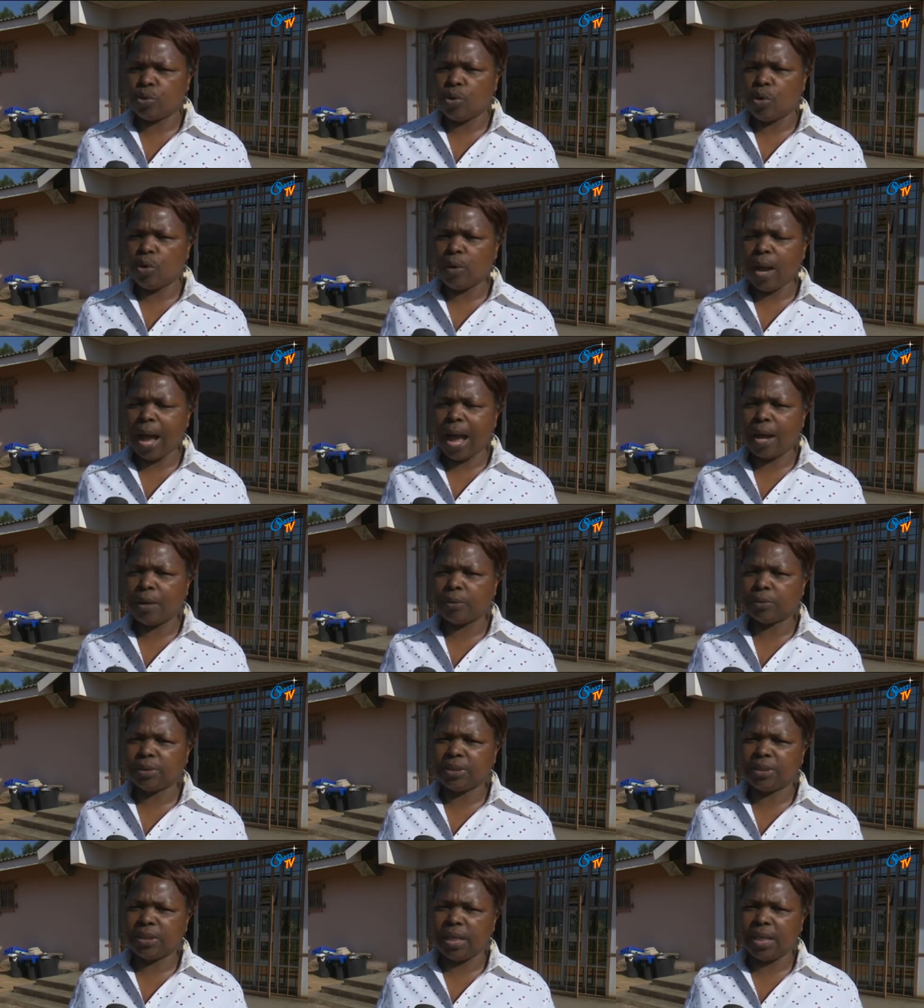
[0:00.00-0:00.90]
go
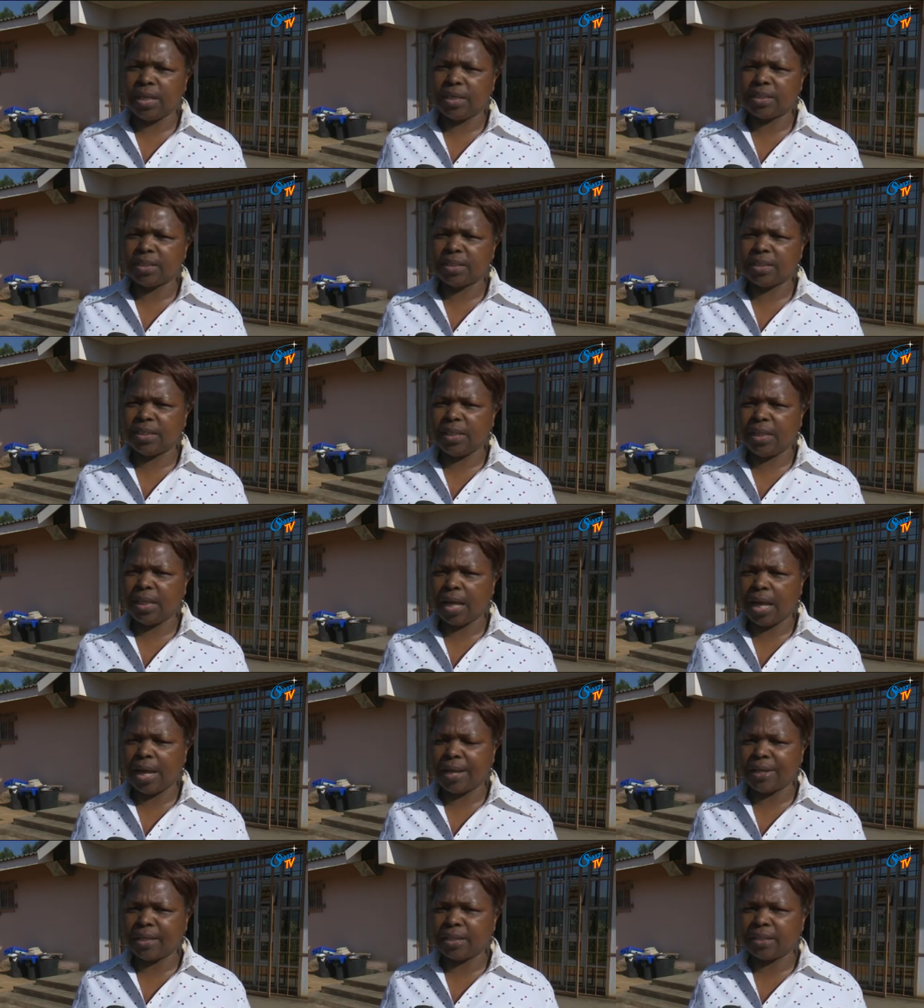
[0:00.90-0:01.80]
out and see
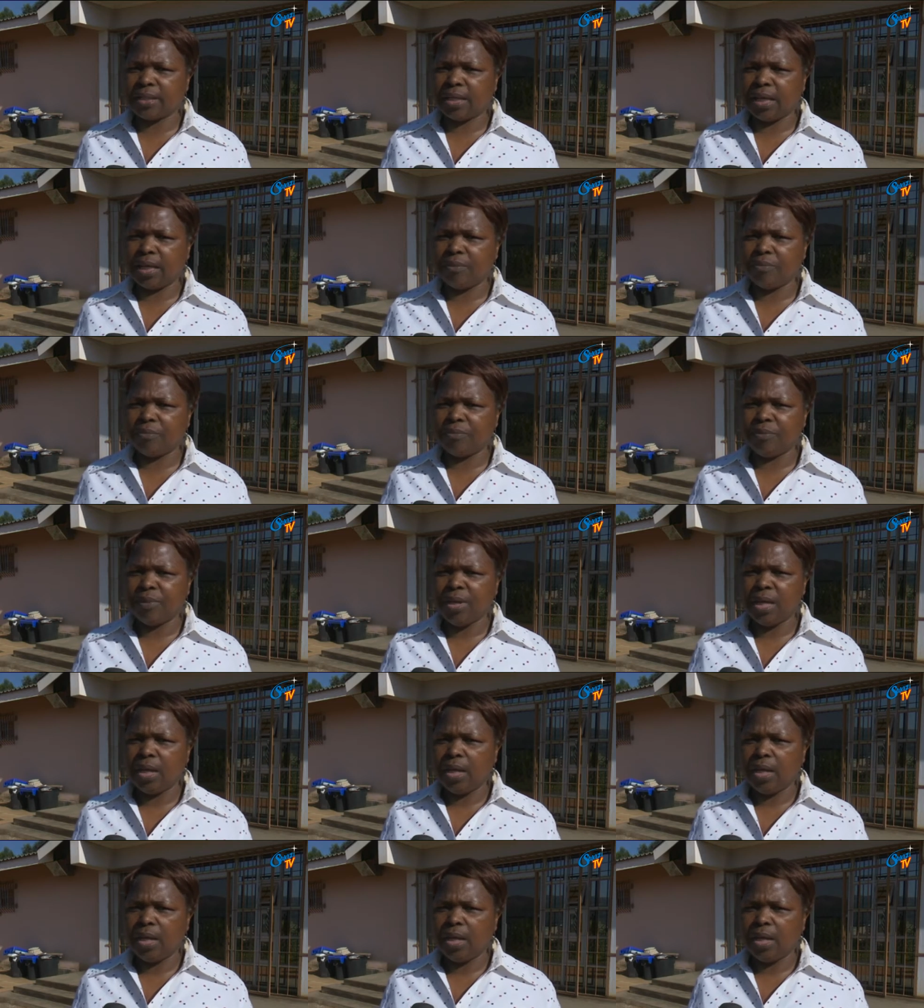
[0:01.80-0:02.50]
RHM